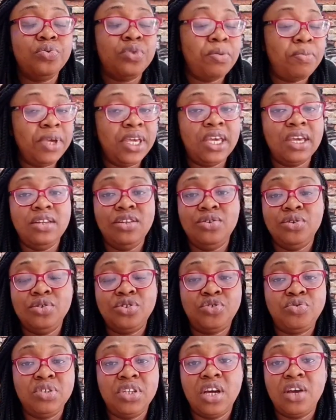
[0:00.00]
the baking
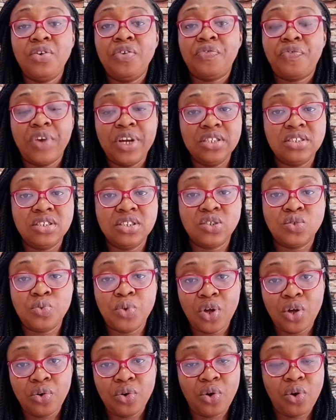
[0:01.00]
industry, that are your friends as
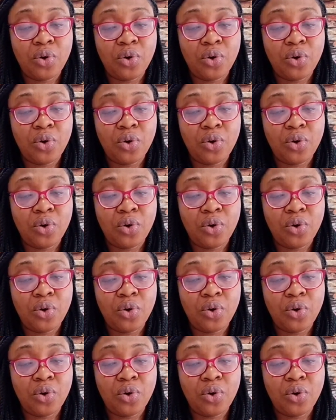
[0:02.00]
well.